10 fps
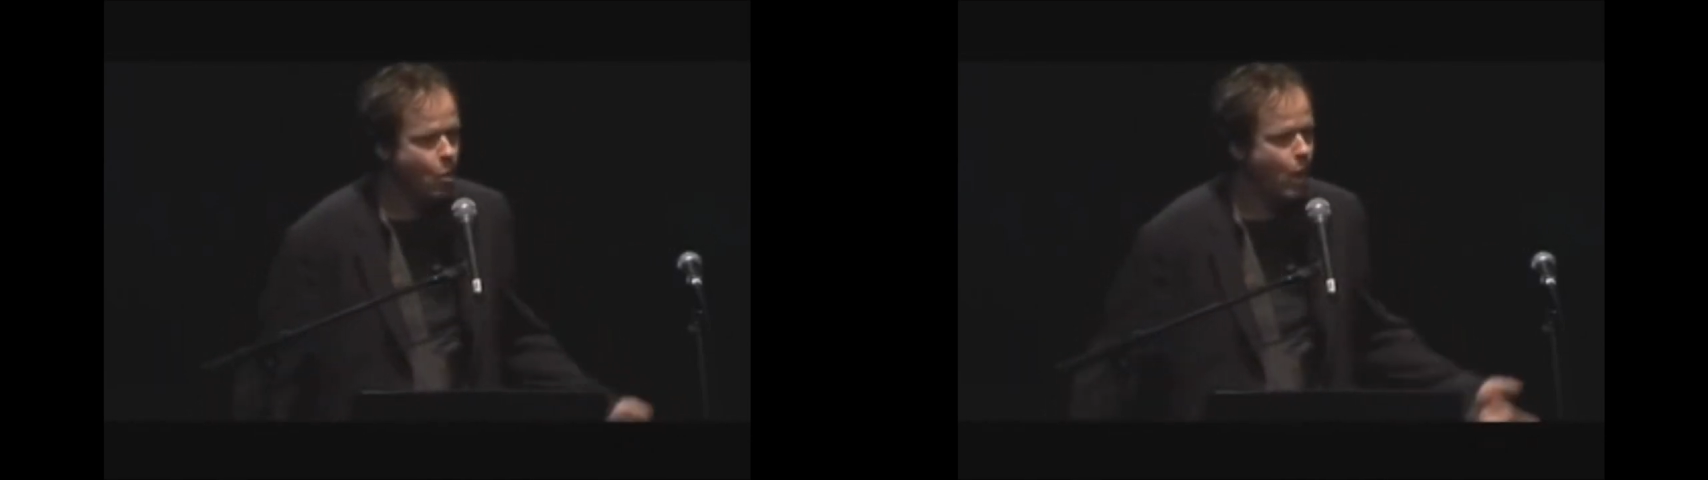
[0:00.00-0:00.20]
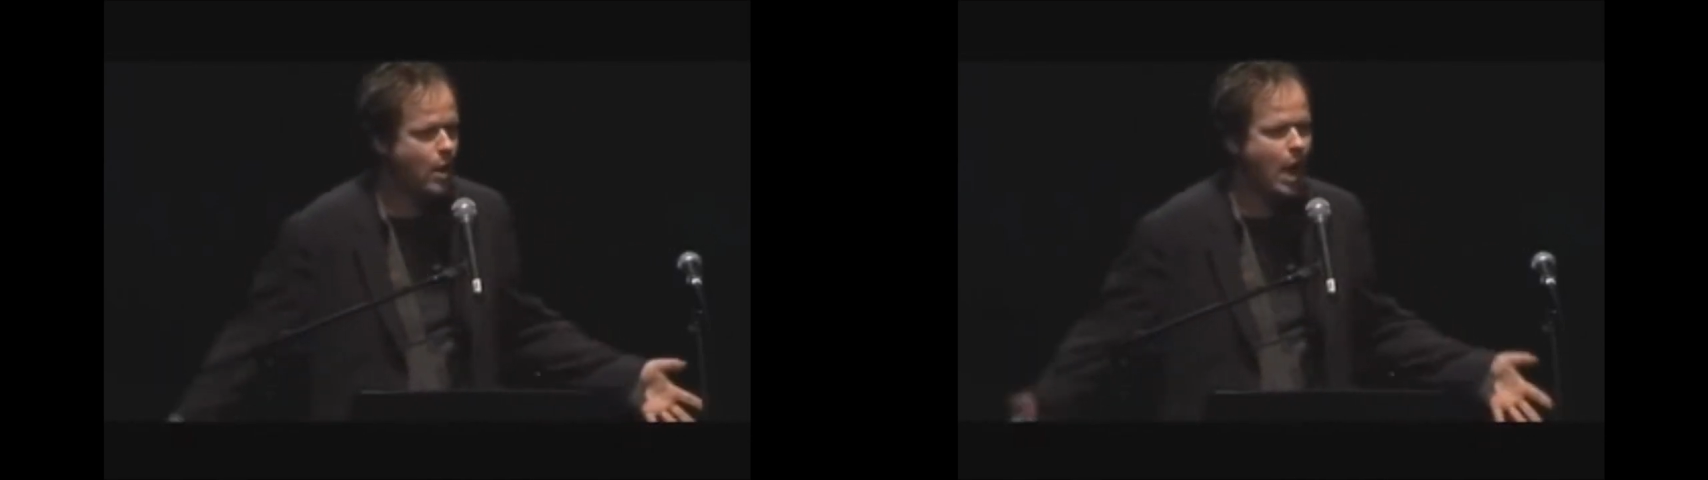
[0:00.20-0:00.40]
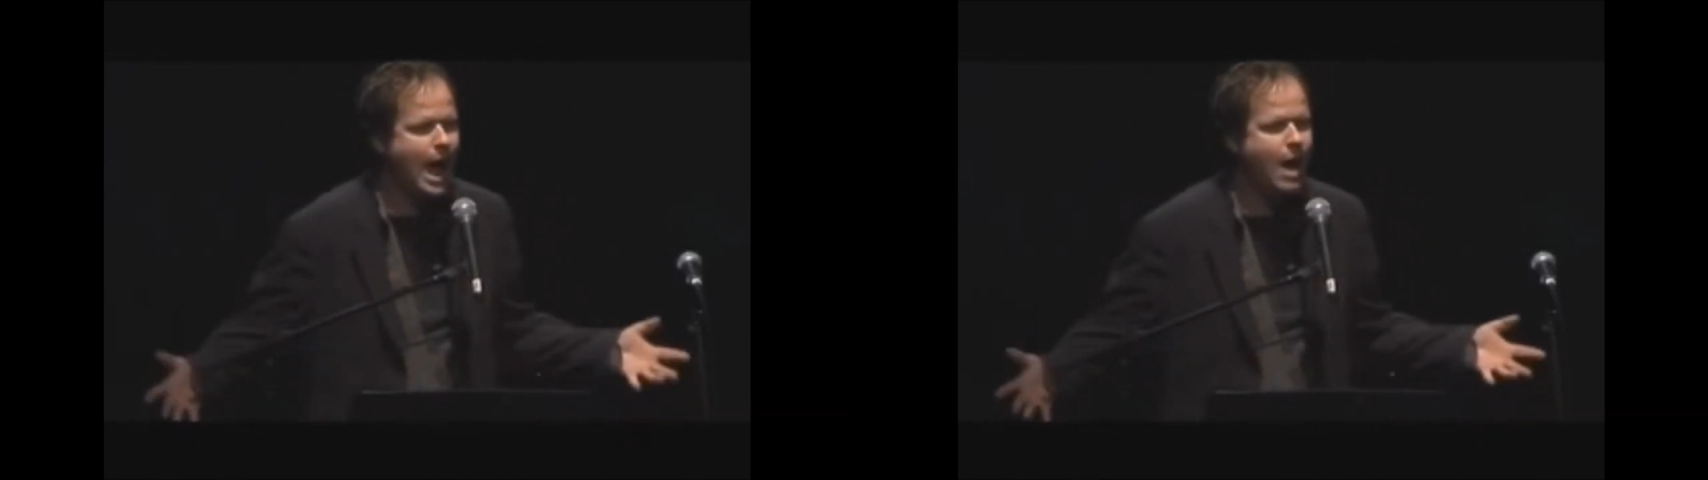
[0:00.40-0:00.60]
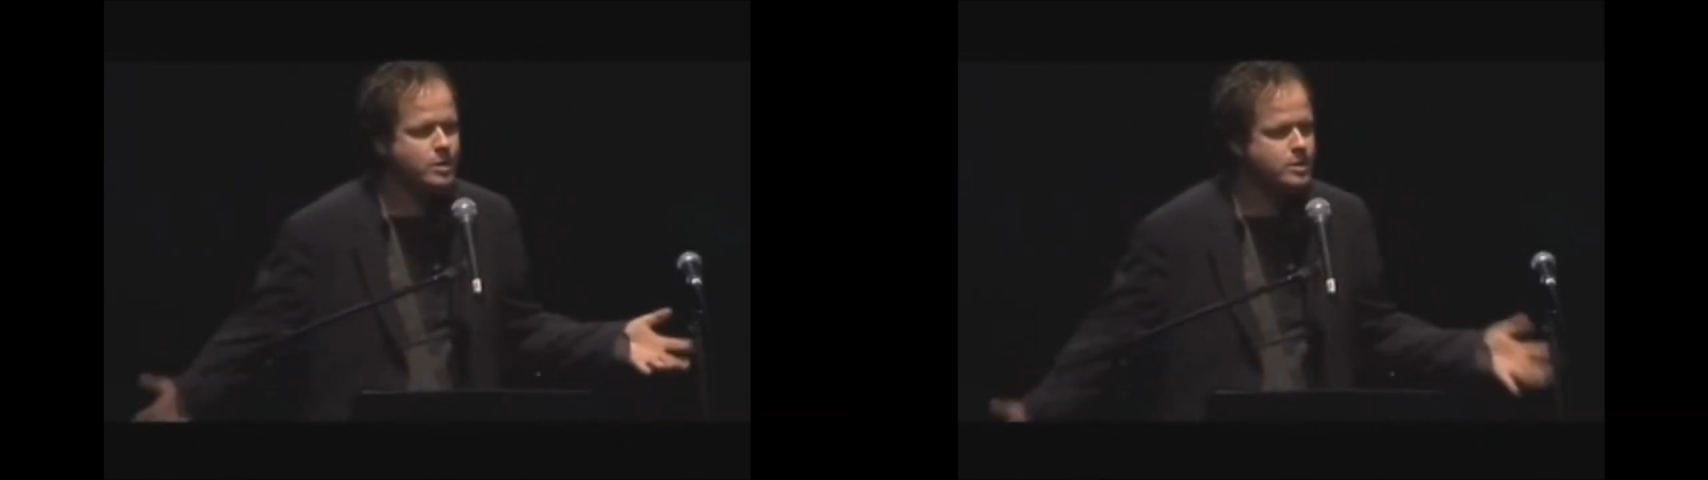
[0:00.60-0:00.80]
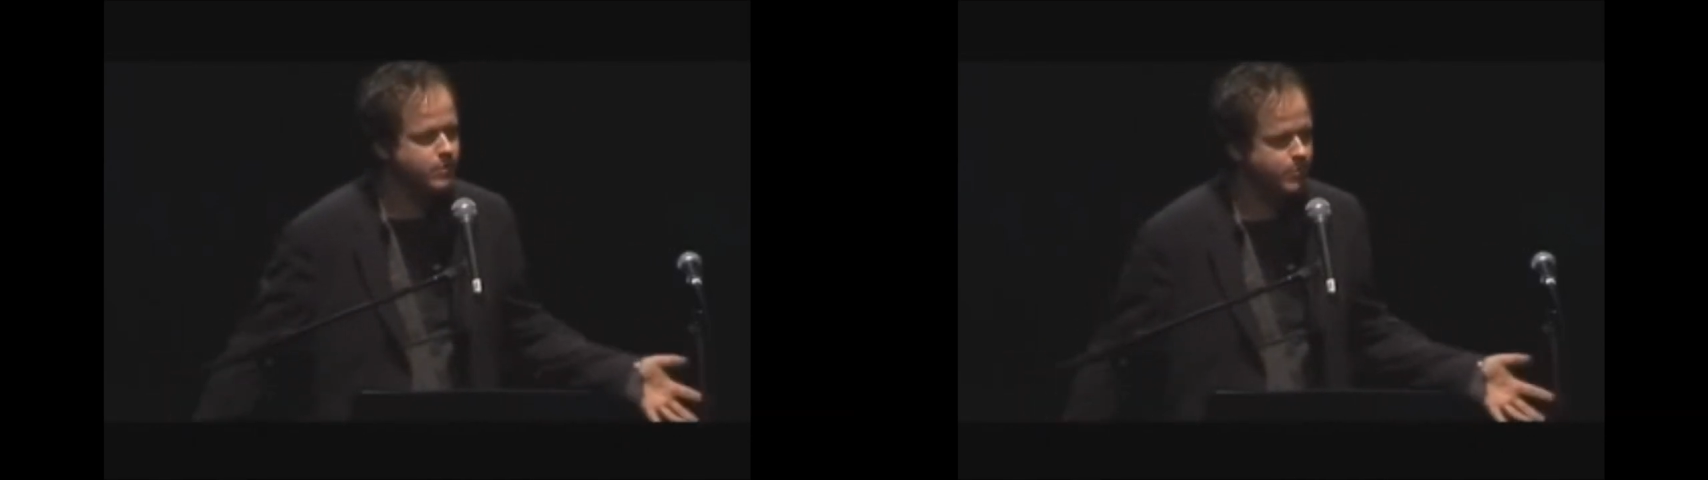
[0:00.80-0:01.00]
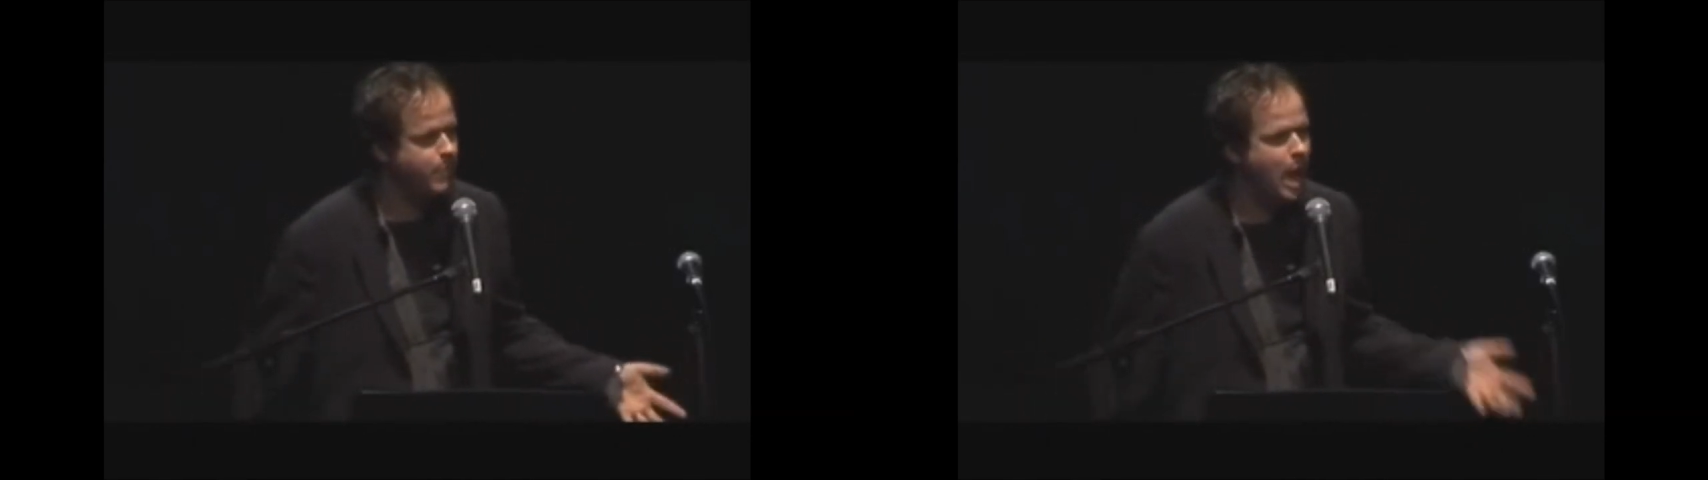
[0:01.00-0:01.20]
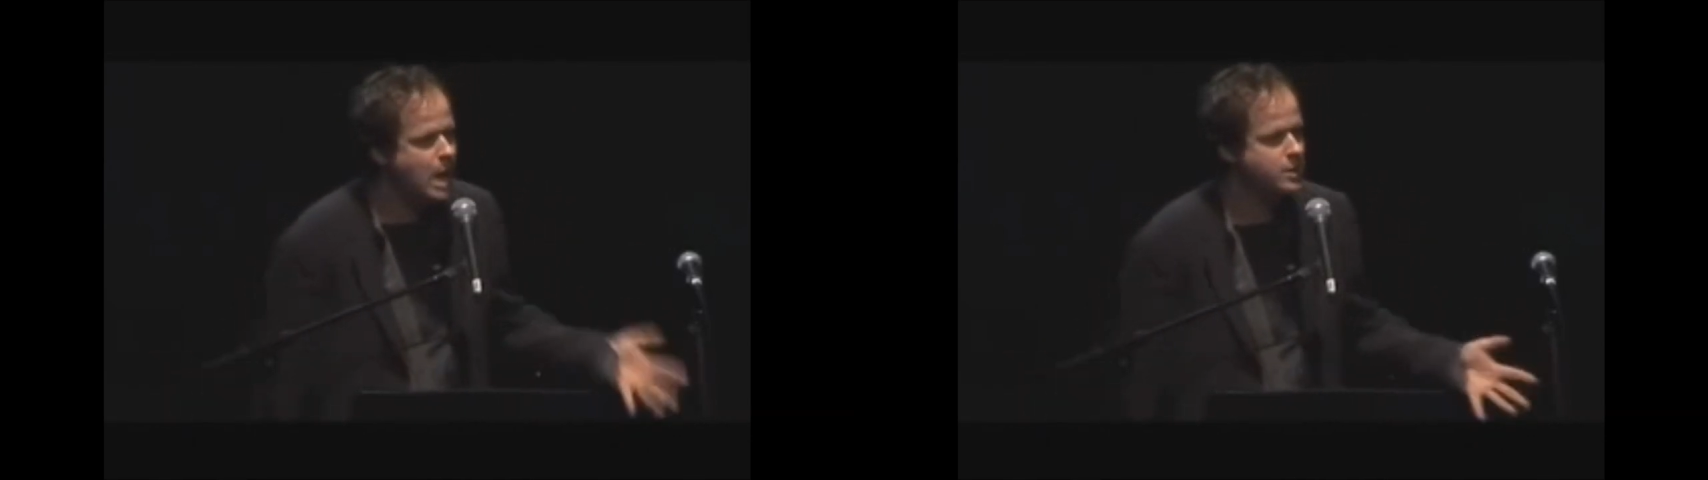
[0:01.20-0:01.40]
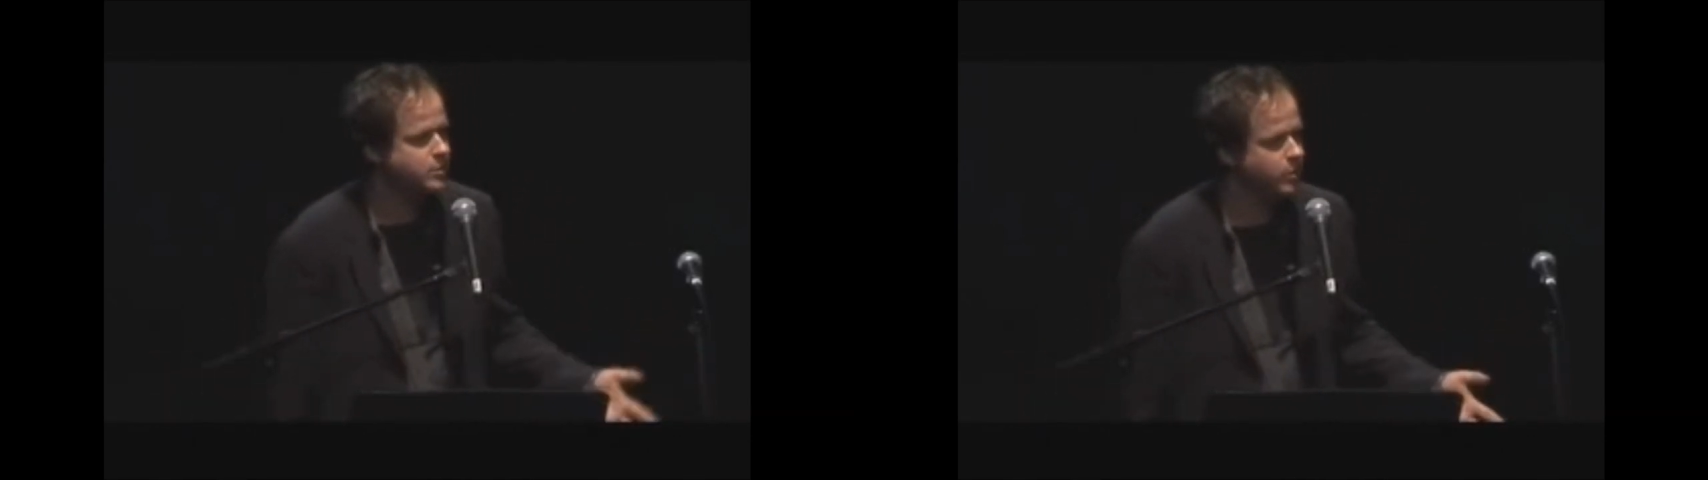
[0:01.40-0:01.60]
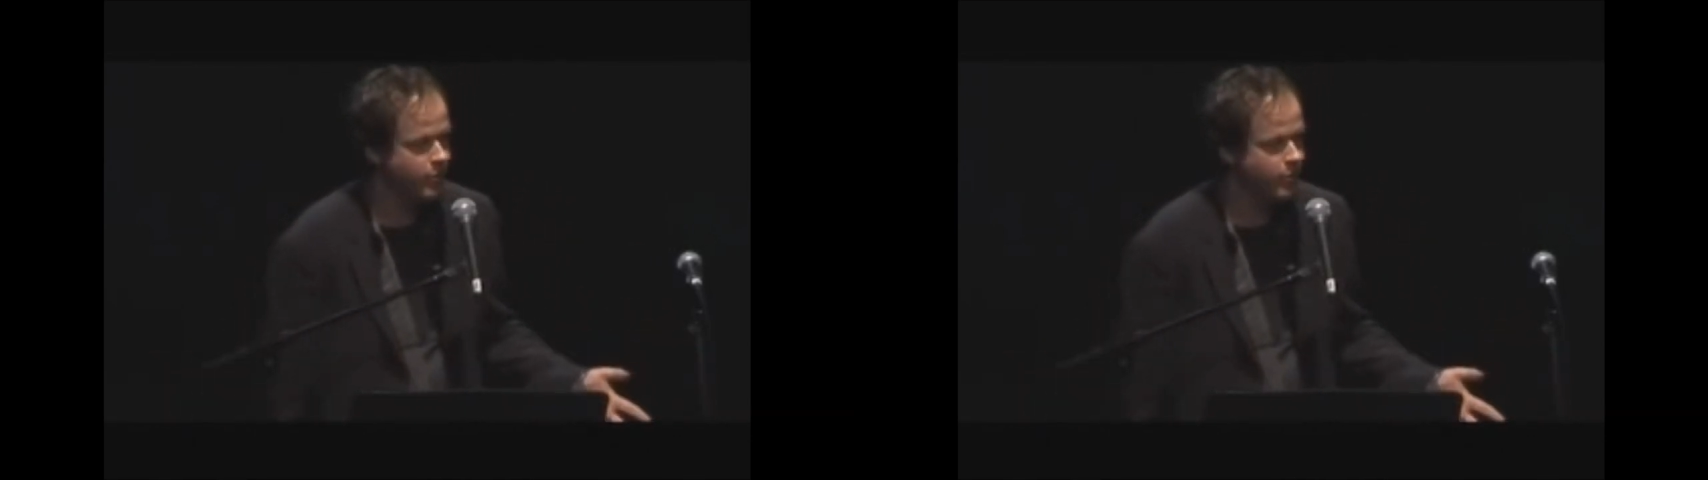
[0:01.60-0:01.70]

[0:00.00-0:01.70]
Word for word: What, how is it possible